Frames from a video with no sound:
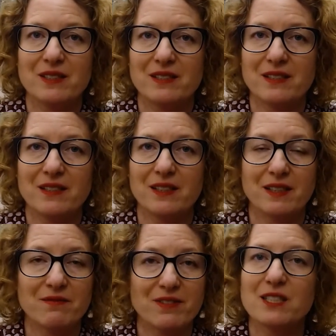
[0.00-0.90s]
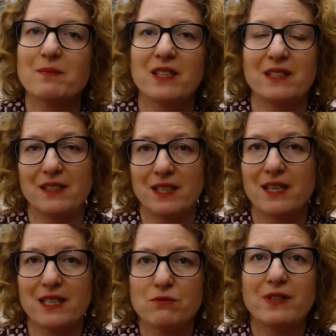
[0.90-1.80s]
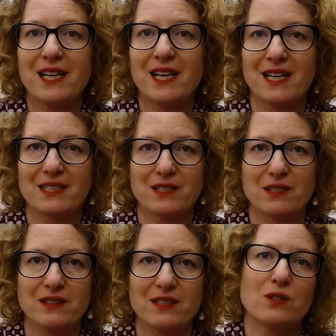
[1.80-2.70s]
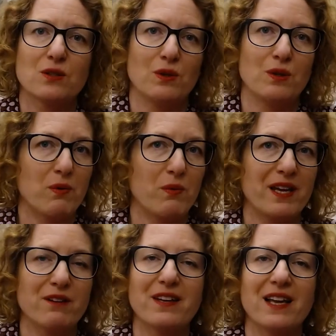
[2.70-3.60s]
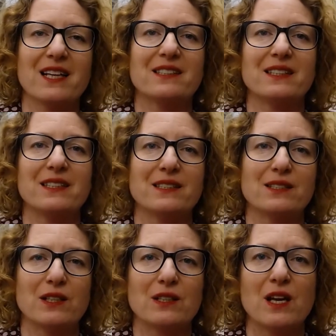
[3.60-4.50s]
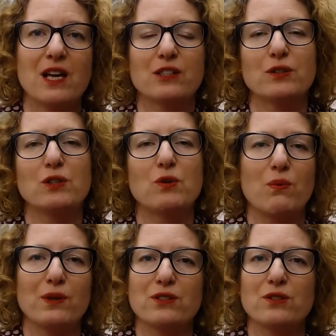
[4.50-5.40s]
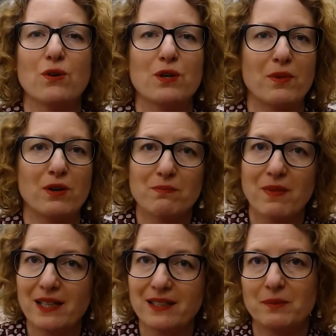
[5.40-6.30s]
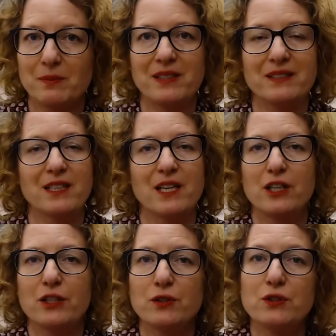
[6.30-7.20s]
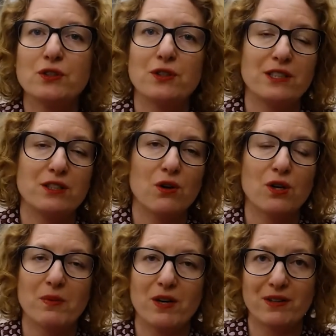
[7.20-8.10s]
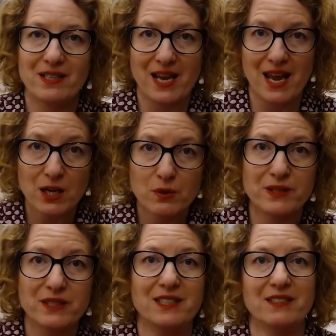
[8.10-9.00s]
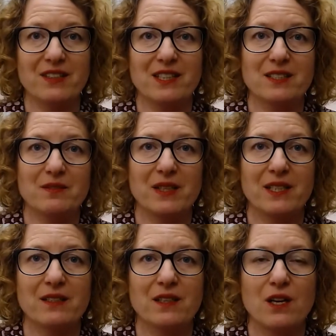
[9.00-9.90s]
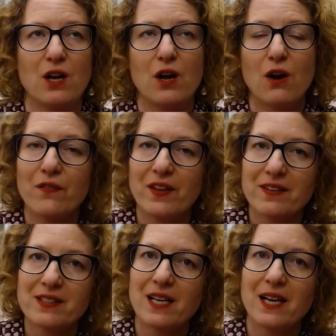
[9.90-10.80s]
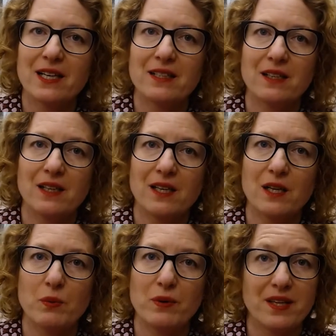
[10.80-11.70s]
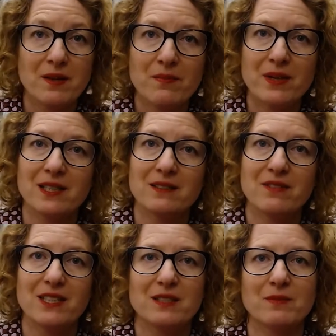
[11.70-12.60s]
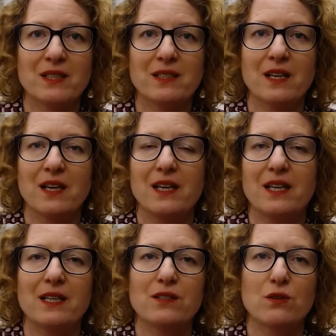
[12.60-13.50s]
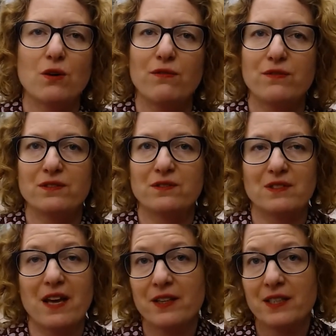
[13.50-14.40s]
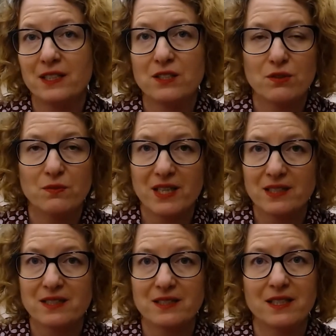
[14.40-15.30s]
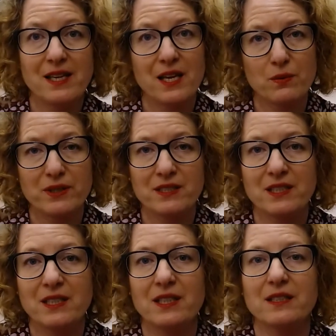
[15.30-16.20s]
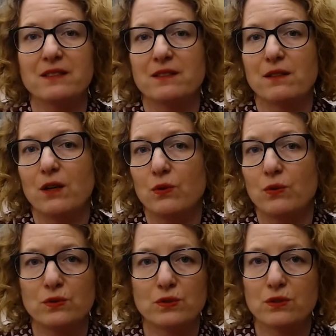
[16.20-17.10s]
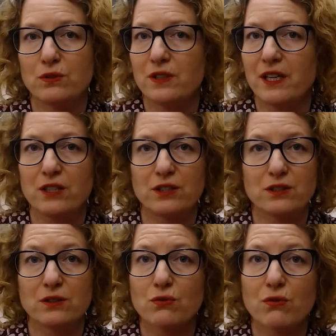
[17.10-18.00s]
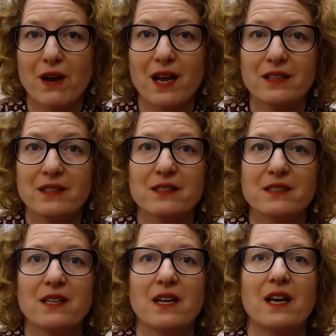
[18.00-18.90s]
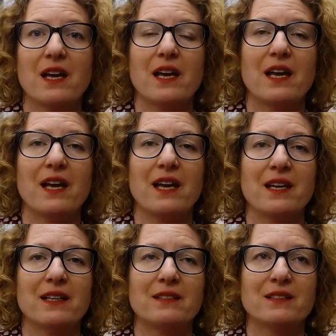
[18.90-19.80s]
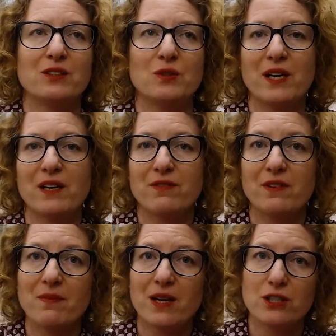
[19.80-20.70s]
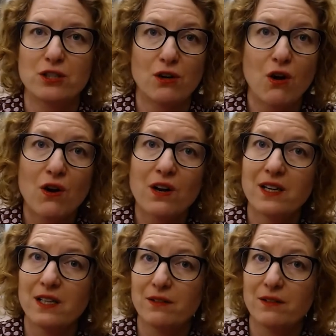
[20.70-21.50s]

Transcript: the investment gets realized, and this is only by way of exits. And so you always talk about multiples. You usually talk about an equity investment. On the other side, with impact investment, it's often other instruments than equity. It's loans, donations, grants, and you have a much longer